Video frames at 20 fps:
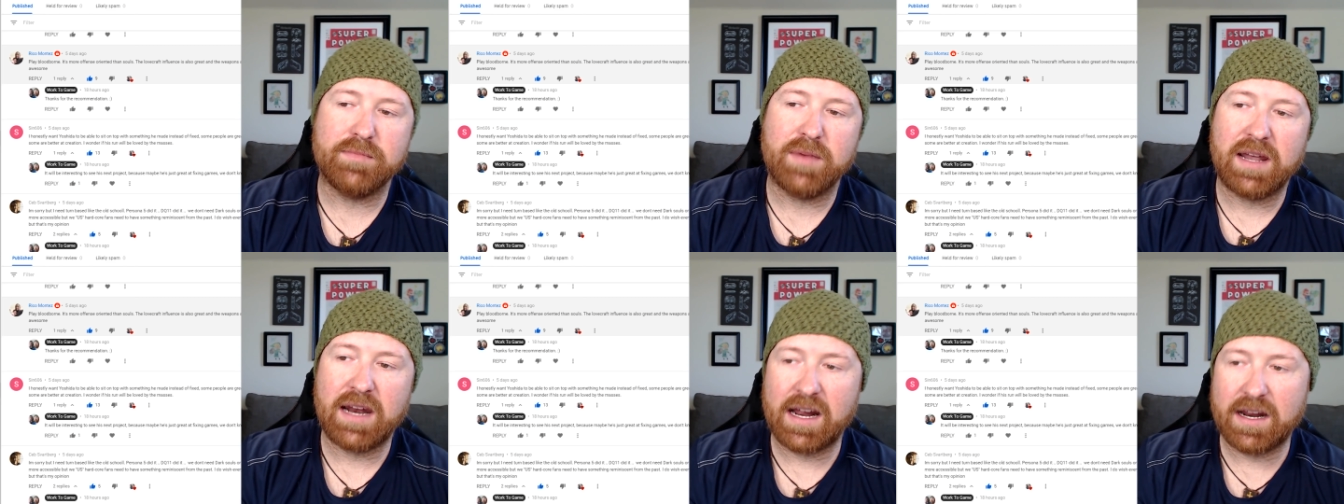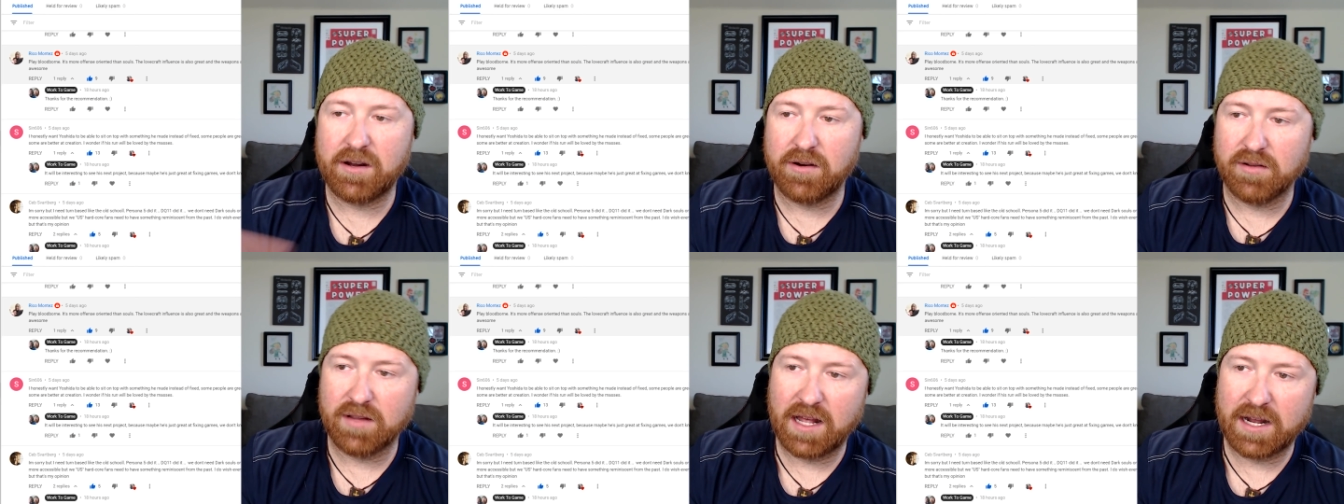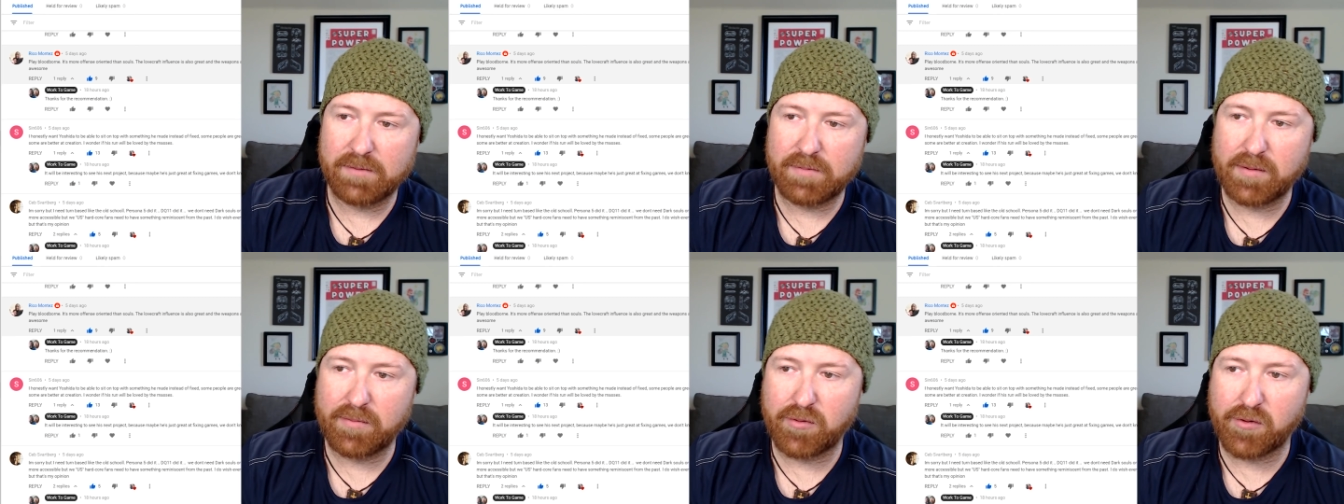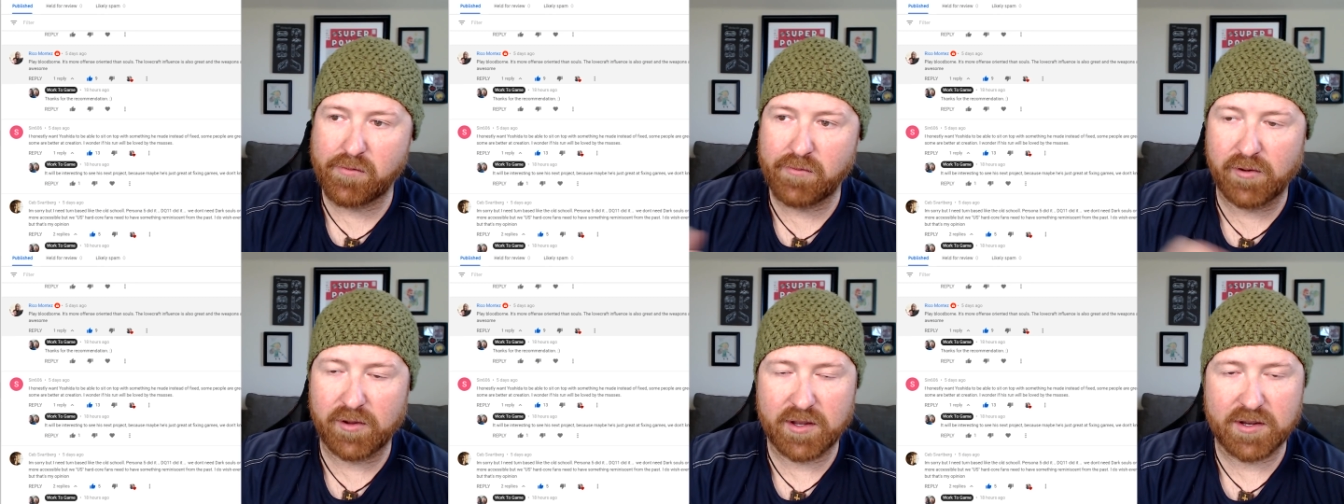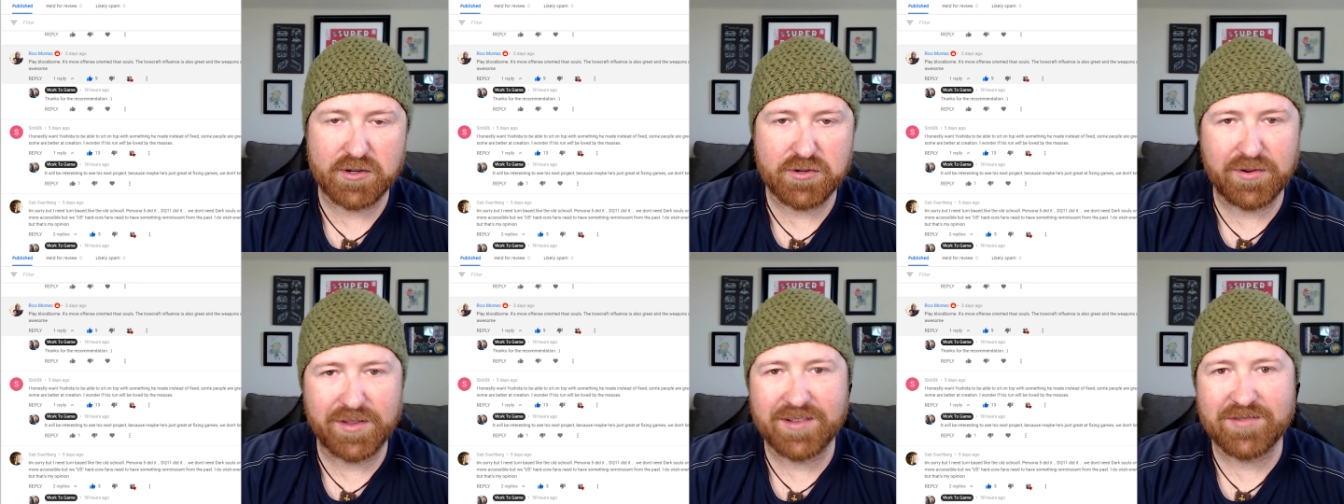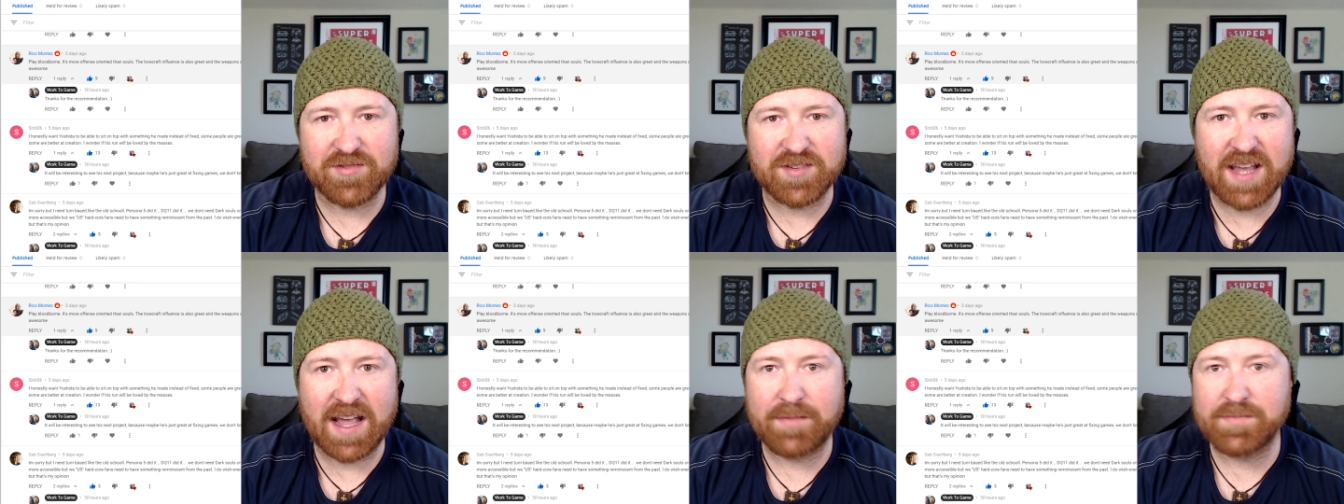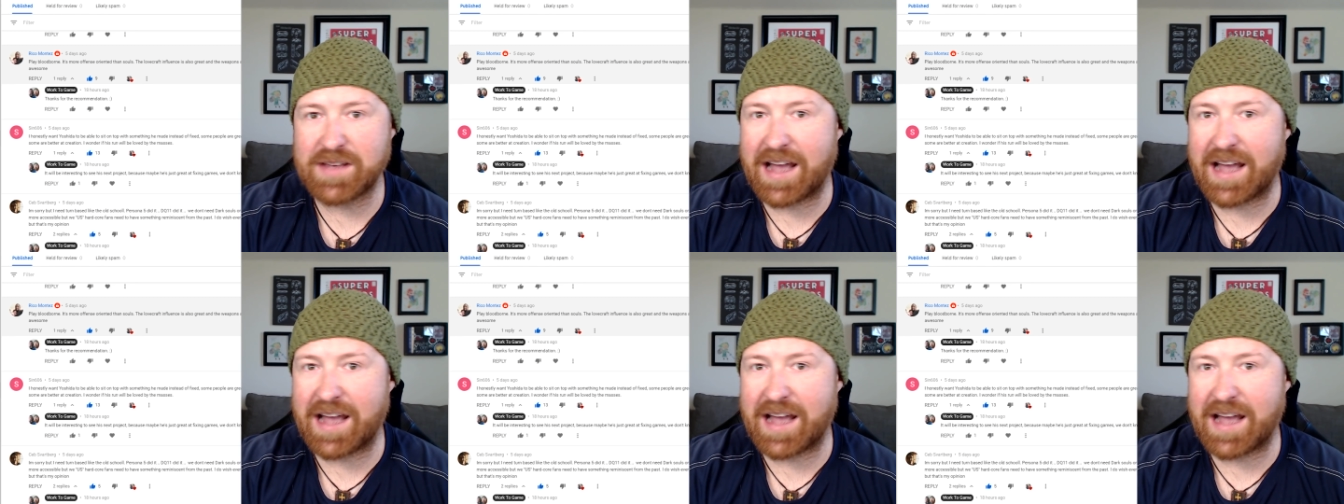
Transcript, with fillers: And I know a lot of people have really enjoyed those games.